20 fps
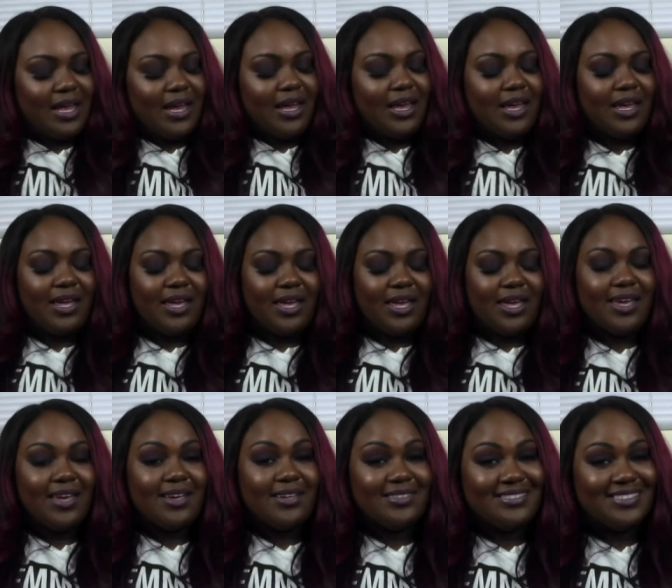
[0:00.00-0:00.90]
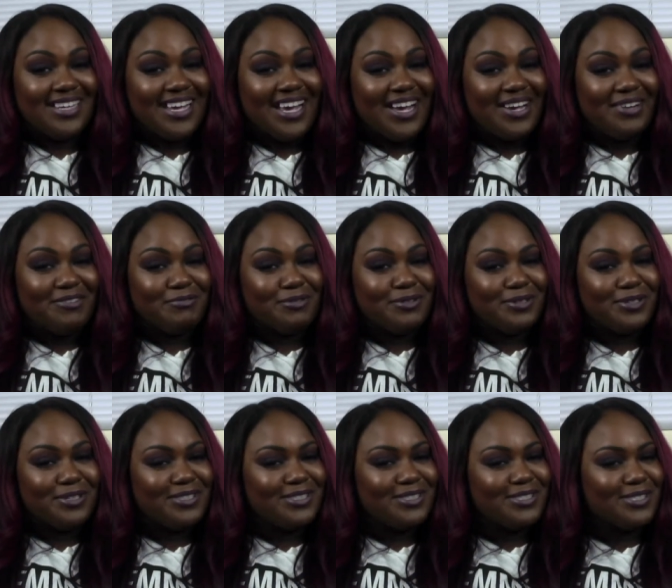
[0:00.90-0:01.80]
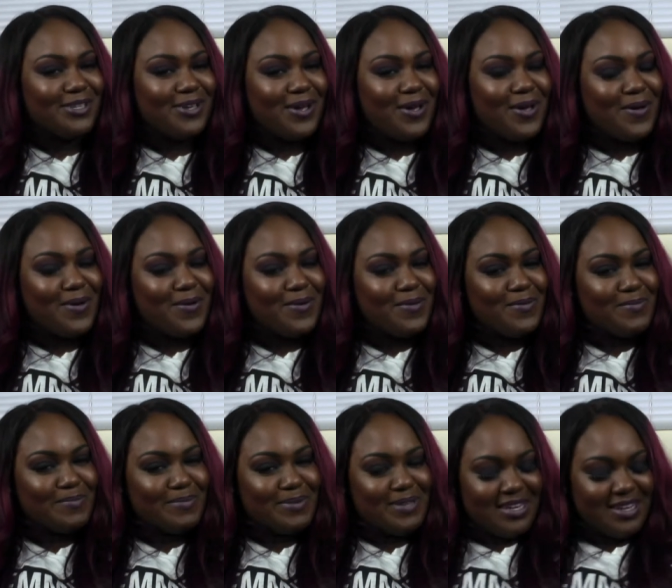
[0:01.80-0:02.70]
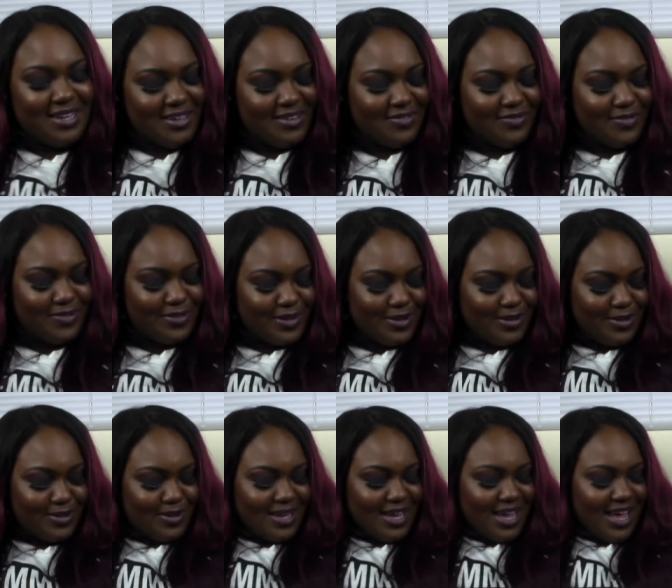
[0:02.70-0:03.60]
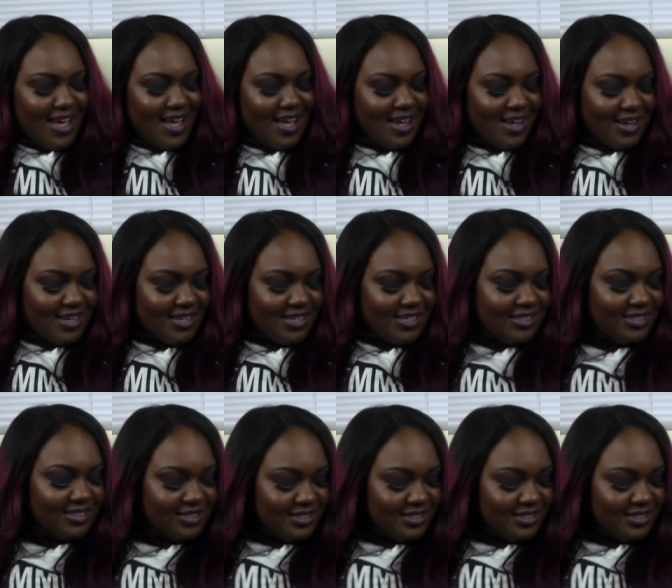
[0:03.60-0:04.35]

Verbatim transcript: And I'm going to open it for you guys.